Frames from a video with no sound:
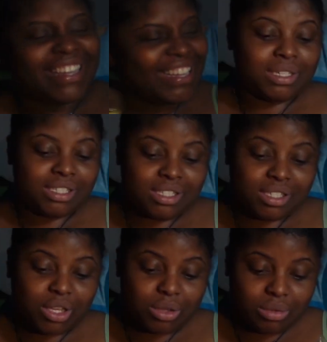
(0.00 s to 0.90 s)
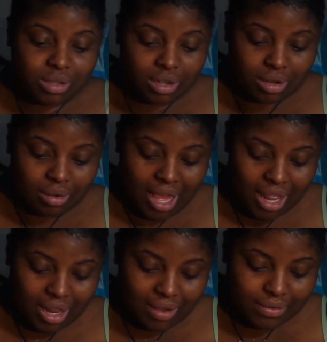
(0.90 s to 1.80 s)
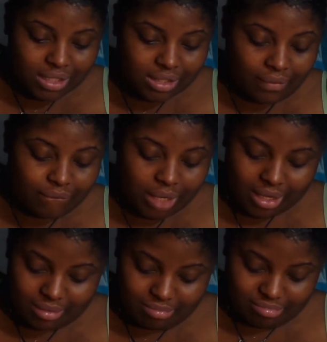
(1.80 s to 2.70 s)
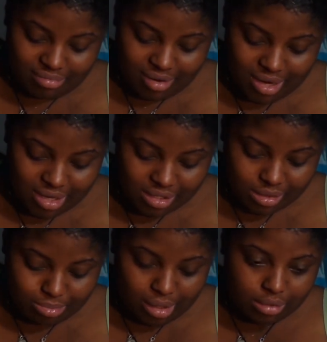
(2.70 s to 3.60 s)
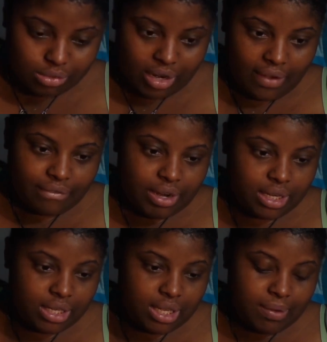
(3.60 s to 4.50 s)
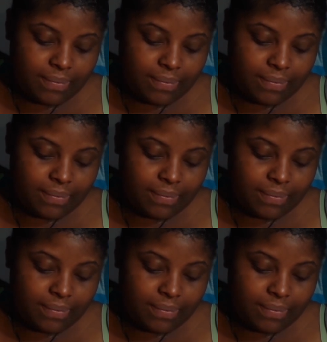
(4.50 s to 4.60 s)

This is cute though. I love this brush. Blow dry friendly.